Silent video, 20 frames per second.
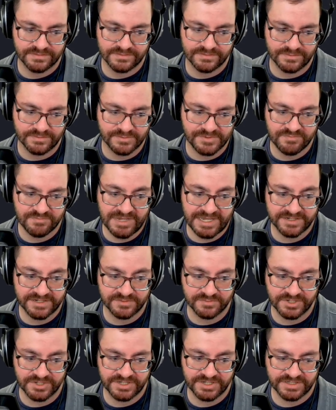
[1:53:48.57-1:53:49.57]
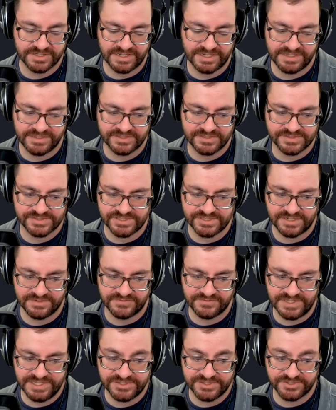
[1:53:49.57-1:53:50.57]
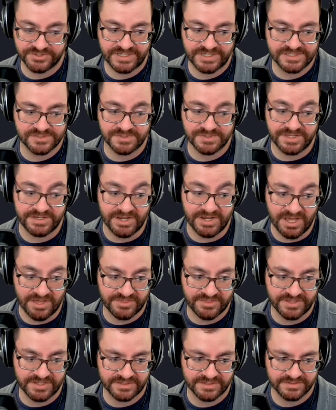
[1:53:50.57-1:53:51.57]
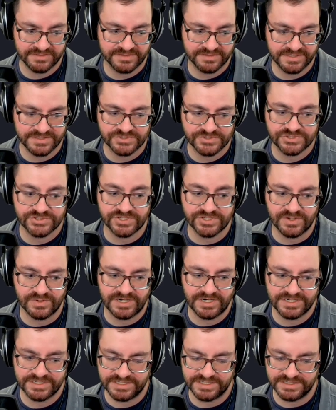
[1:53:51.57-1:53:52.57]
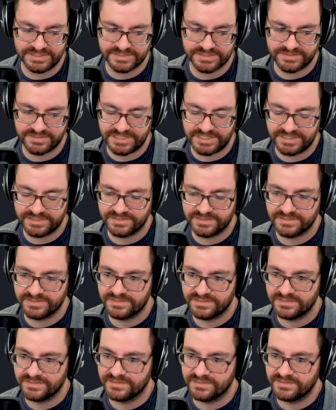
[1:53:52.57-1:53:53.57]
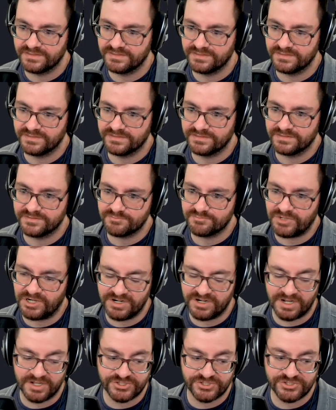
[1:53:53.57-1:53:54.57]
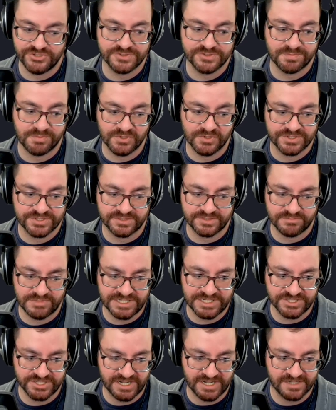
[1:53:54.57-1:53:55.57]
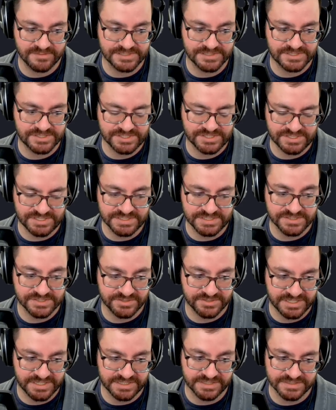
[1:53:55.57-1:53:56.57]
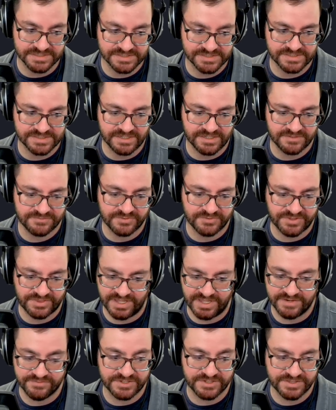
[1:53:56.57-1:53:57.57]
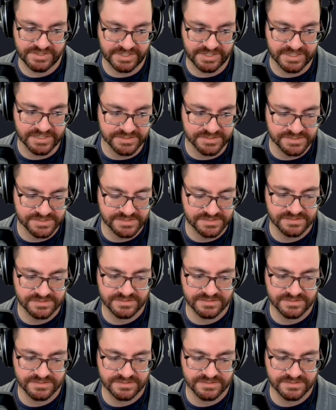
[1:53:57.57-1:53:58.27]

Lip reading: we've made it work and their stuff integrates with nothing. It's so hard to integrate. A huge portion of my job is just integrating this stuff with everything else.